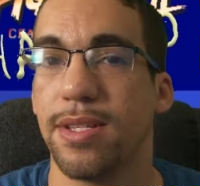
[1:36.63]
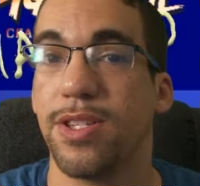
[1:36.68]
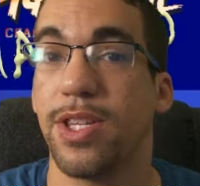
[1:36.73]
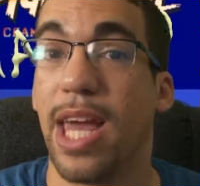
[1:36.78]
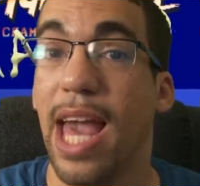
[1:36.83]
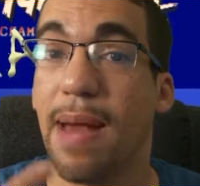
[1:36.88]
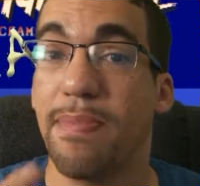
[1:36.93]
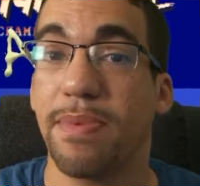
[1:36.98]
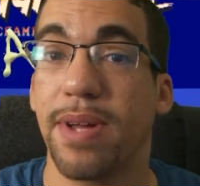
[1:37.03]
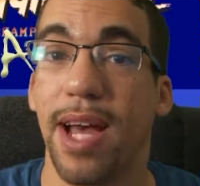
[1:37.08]

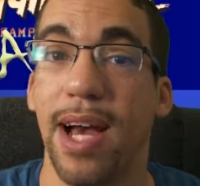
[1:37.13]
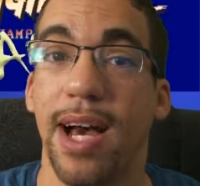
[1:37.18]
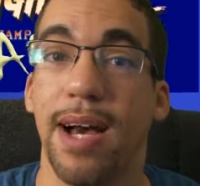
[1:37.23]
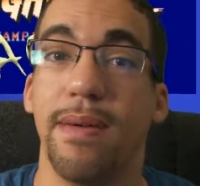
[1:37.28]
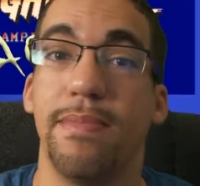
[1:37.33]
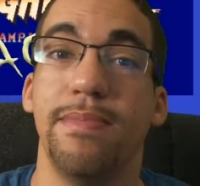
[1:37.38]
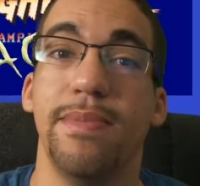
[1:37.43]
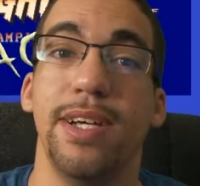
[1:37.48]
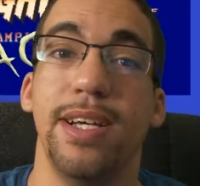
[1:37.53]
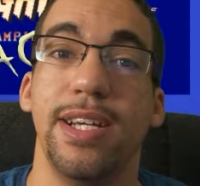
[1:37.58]

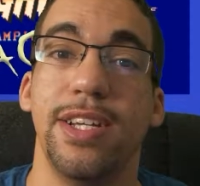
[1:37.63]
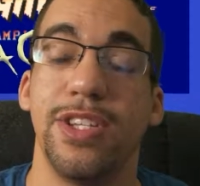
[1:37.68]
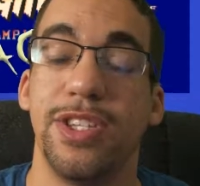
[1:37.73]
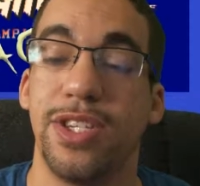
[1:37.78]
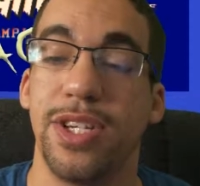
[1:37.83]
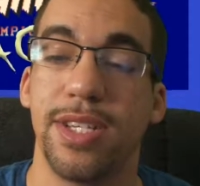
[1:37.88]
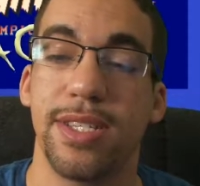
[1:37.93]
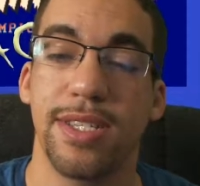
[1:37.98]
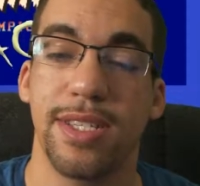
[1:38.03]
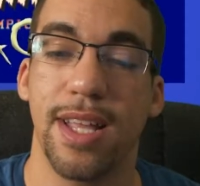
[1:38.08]
Capcom
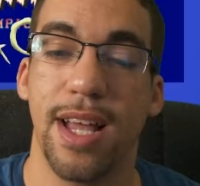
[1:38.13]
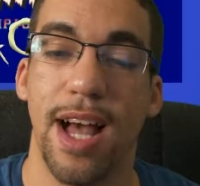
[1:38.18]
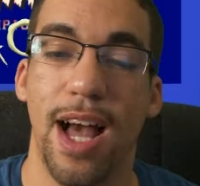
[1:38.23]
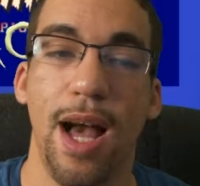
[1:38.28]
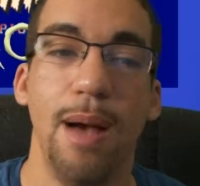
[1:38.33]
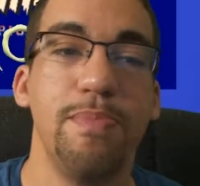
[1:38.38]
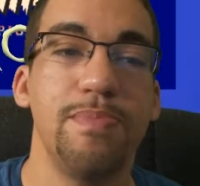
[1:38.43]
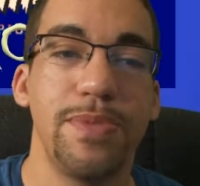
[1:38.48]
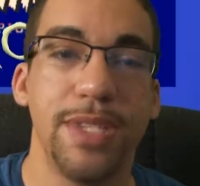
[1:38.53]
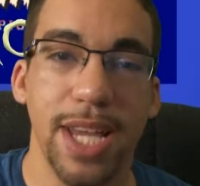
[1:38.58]
just
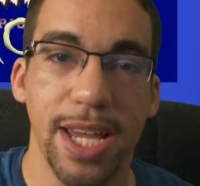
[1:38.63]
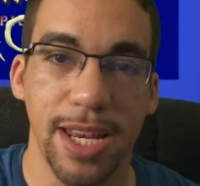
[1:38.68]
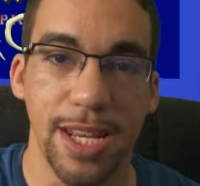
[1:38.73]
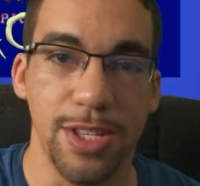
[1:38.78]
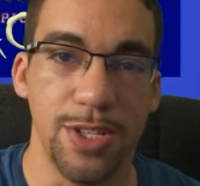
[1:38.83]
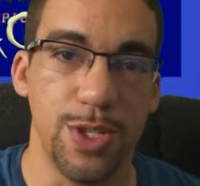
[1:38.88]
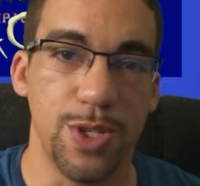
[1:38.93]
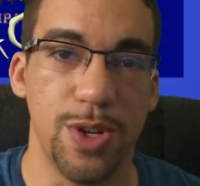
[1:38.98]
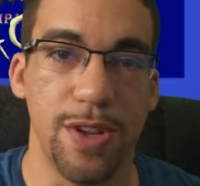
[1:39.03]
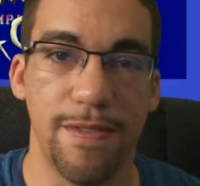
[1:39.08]

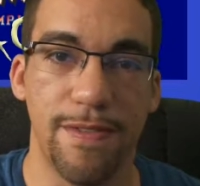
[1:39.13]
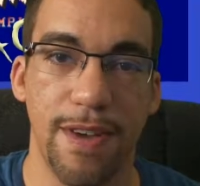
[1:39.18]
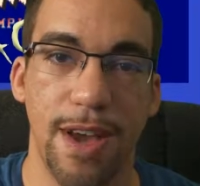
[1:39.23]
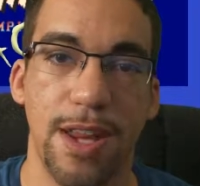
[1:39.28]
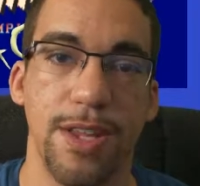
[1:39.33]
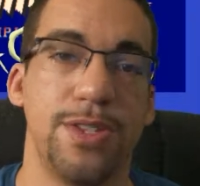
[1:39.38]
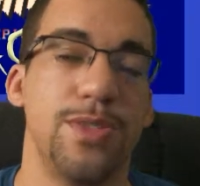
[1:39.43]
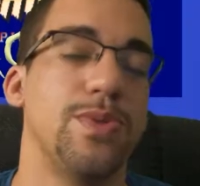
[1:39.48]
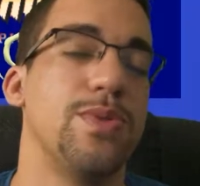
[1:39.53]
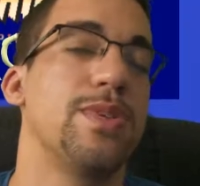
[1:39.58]
updated Street
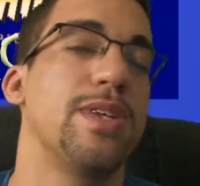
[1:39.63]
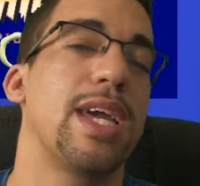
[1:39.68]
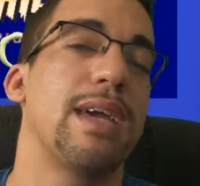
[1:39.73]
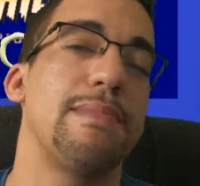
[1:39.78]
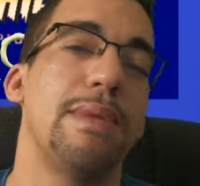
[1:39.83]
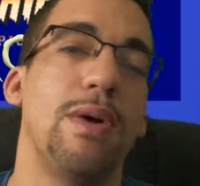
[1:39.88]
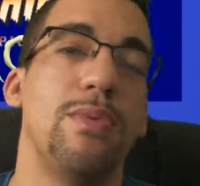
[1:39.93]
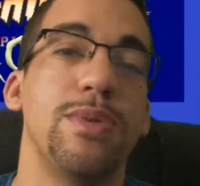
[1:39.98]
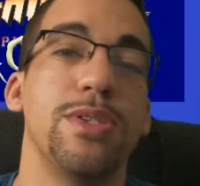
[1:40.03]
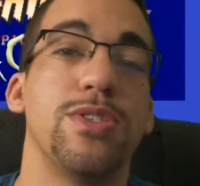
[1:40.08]
Fighter 2 and
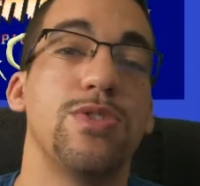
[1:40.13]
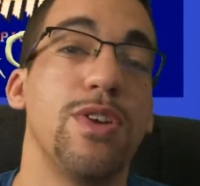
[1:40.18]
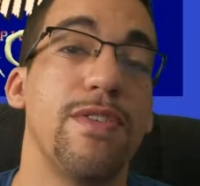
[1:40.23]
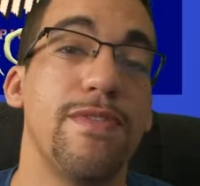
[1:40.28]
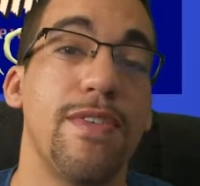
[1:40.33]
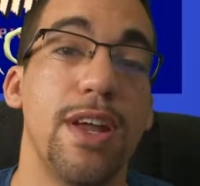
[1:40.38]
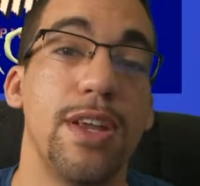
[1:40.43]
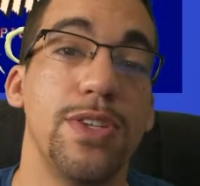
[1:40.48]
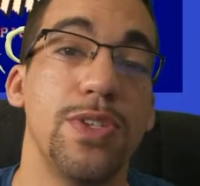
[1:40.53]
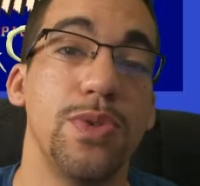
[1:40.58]
came out with Street
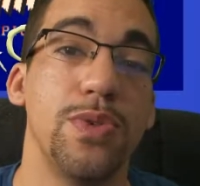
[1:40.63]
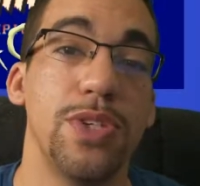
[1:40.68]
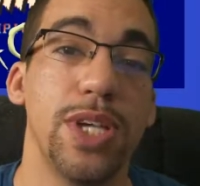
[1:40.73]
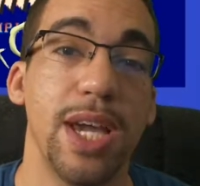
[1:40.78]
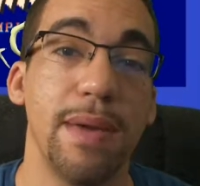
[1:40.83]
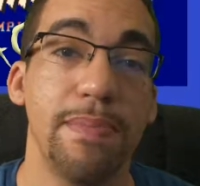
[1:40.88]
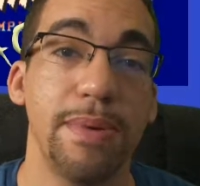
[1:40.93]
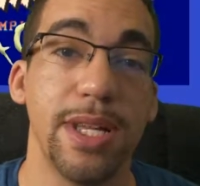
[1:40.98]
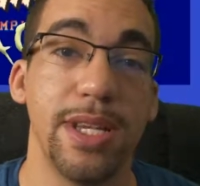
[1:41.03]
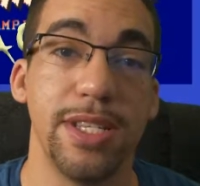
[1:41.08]
Fighter 2
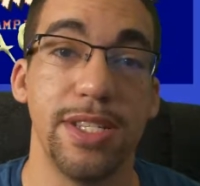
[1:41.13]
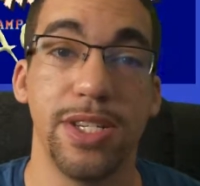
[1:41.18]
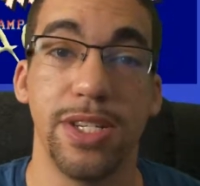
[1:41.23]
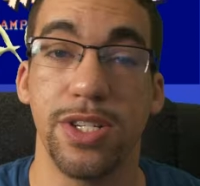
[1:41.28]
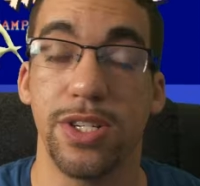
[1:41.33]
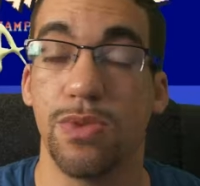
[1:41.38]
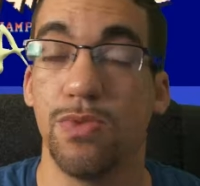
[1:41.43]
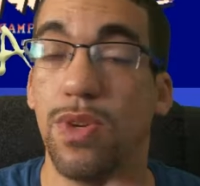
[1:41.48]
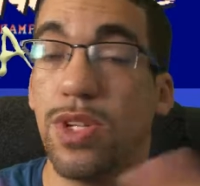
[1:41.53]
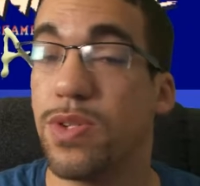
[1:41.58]
Champion
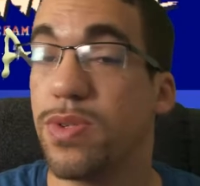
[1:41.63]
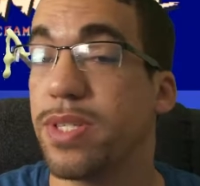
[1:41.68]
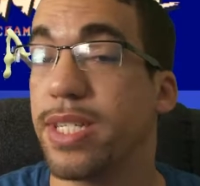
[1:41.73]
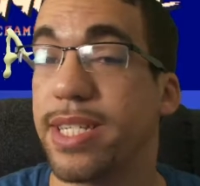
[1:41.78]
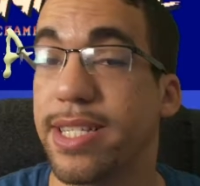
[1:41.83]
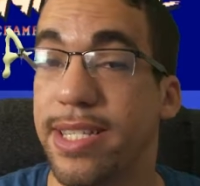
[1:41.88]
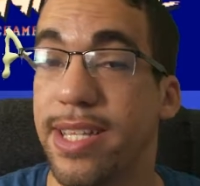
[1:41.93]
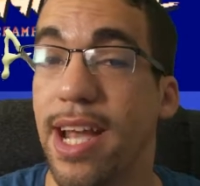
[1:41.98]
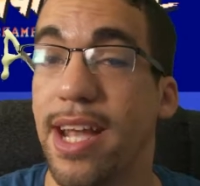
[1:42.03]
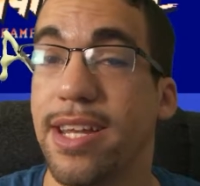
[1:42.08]
Edition, which was
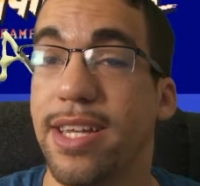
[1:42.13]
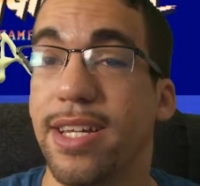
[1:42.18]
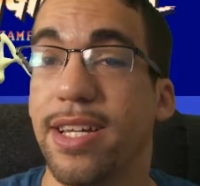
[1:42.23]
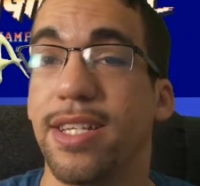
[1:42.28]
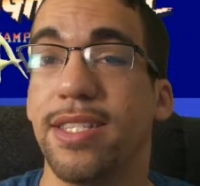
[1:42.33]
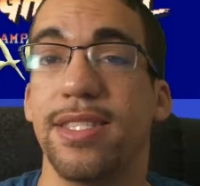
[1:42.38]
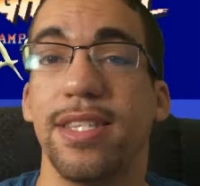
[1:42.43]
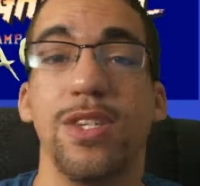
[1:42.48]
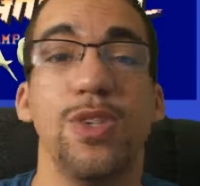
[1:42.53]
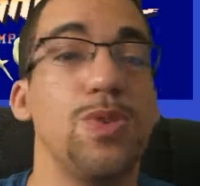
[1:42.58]
exciting
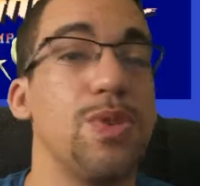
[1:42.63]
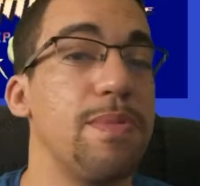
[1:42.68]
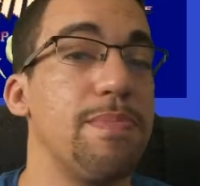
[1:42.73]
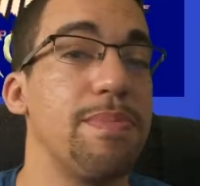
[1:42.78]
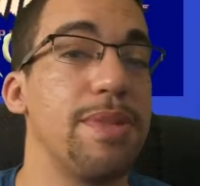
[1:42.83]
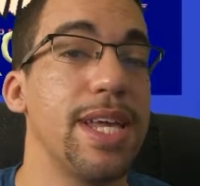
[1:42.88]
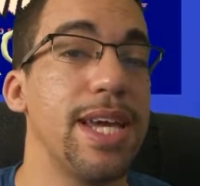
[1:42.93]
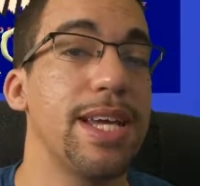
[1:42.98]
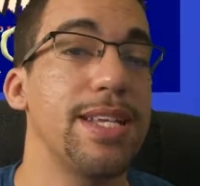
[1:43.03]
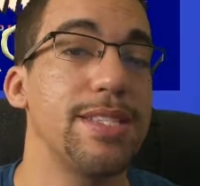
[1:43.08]
because then you could
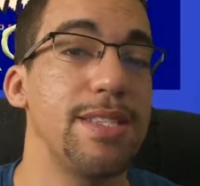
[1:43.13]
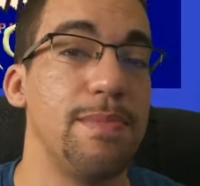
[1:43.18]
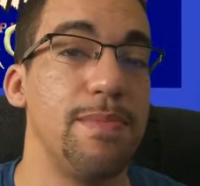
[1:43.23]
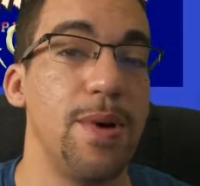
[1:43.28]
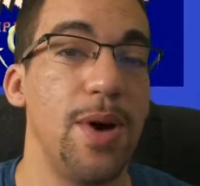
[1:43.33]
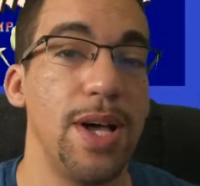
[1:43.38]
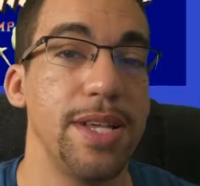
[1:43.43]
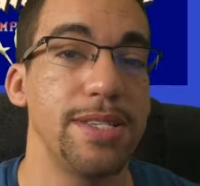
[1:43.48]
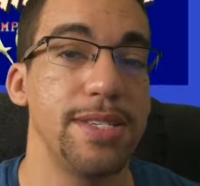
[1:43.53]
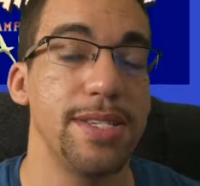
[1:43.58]
play as the
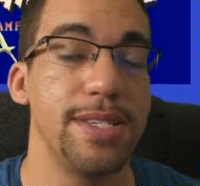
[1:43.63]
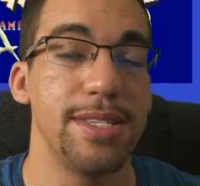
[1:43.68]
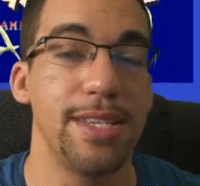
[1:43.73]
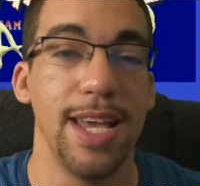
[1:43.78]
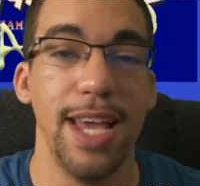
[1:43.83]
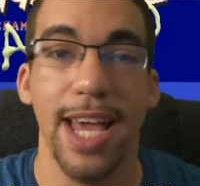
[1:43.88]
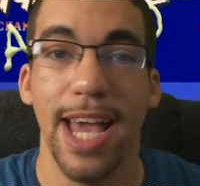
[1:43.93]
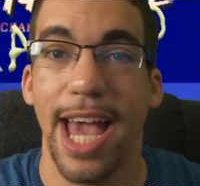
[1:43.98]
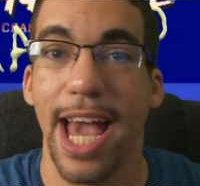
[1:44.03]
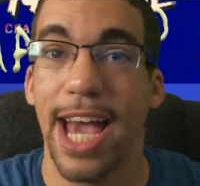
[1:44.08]
bosses
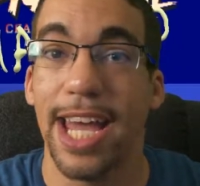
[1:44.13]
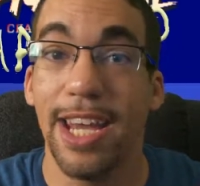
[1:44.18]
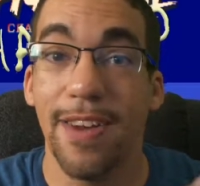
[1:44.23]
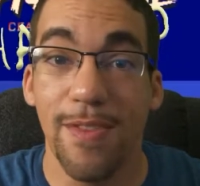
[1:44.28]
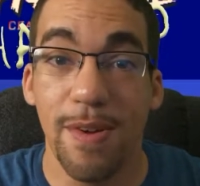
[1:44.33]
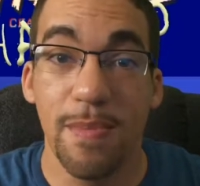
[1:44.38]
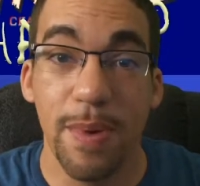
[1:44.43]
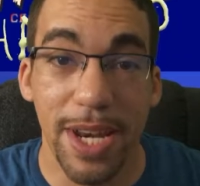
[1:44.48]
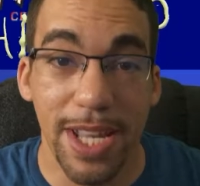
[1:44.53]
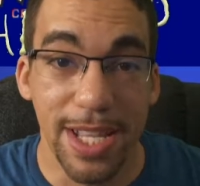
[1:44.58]
and
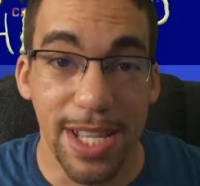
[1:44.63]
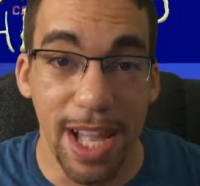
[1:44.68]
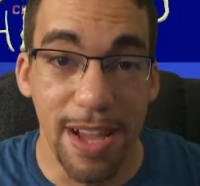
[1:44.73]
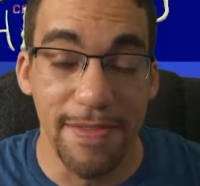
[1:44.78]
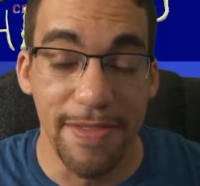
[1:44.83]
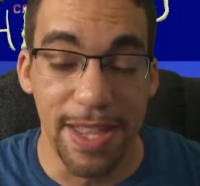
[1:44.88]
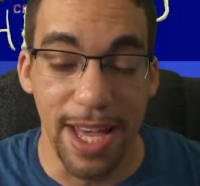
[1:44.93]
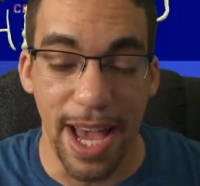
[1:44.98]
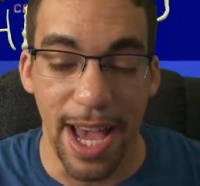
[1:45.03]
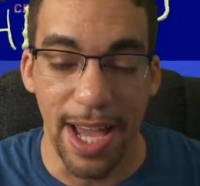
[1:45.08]
everybody
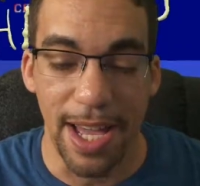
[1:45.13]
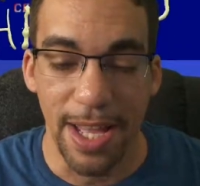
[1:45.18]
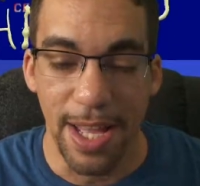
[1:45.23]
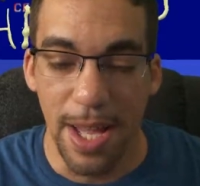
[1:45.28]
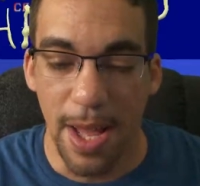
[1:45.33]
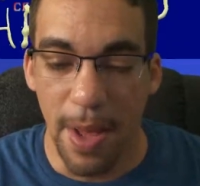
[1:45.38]
loved that.